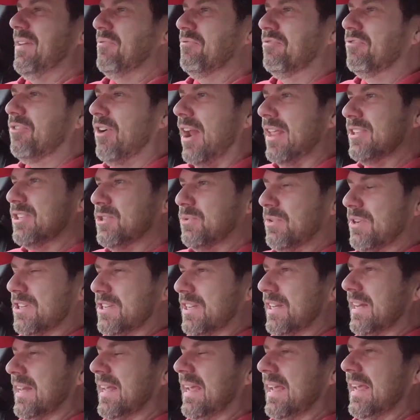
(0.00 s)
in France
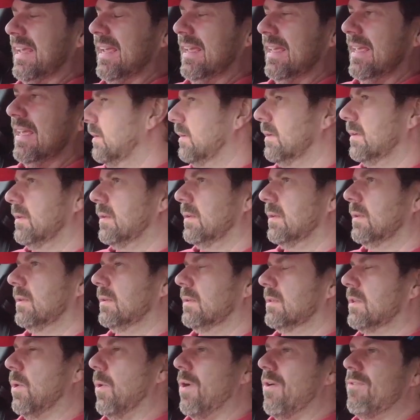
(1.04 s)
recently.
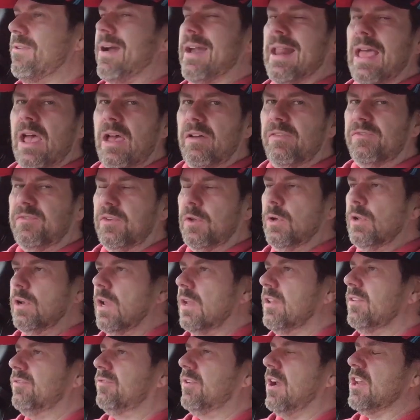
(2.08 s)
So I ran out of fuel
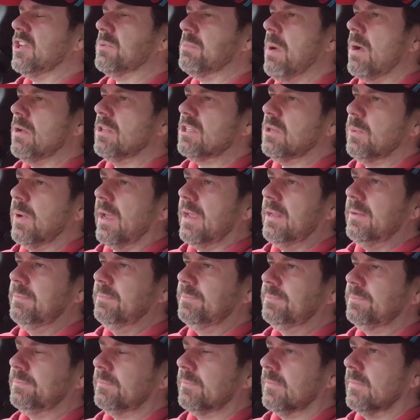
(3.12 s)
on the French motorway,
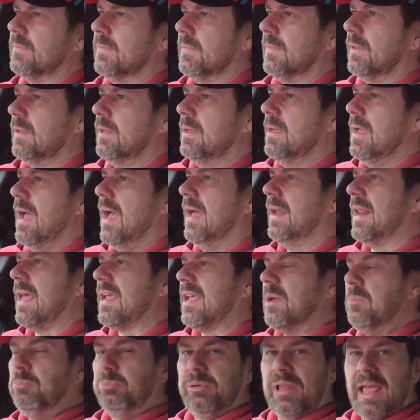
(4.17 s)
and I
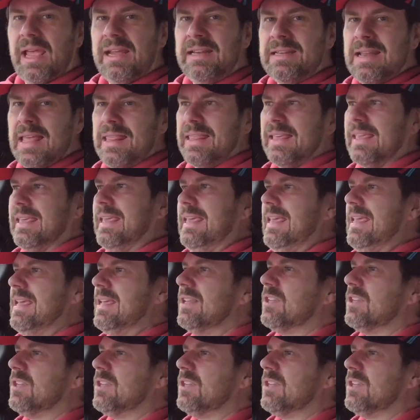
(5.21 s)
complained that the Kia